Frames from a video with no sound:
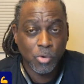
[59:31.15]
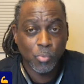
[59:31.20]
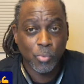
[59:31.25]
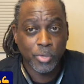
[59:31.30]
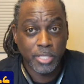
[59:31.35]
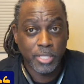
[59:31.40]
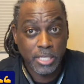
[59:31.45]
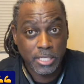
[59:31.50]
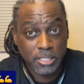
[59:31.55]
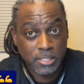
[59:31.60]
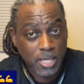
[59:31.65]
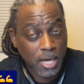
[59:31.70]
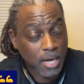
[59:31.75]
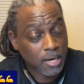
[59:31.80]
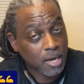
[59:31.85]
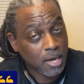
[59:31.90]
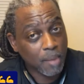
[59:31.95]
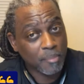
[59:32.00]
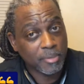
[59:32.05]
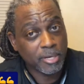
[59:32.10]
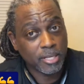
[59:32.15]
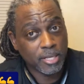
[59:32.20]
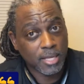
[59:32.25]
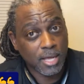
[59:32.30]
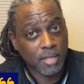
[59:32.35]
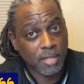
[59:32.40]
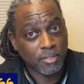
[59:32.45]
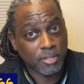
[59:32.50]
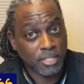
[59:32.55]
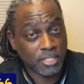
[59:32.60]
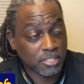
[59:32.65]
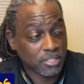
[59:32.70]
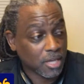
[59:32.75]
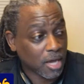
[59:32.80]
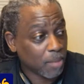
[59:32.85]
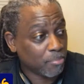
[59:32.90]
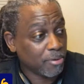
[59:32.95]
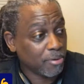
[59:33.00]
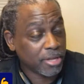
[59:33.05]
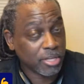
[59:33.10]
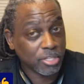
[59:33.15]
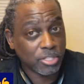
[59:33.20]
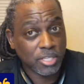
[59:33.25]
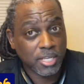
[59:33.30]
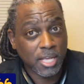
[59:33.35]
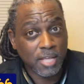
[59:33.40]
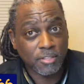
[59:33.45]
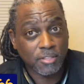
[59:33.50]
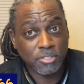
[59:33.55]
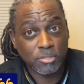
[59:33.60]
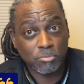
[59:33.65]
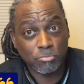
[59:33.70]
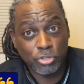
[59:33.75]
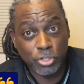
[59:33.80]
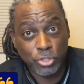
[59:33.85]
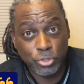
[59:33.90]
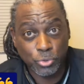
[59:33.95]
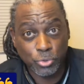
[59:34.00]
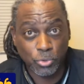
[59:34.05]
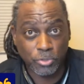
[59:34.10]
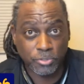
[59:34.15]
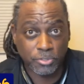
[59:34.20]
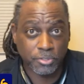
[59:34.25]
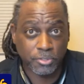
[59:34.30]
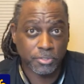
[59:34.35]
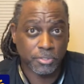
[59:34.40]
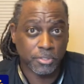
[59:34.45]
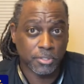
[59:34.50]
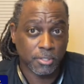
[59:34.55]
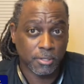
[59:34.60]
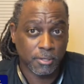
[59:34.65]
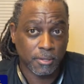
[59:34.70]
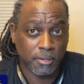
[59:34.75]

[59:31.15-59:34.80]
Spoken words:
We need to start coming together and start bringing together some resources.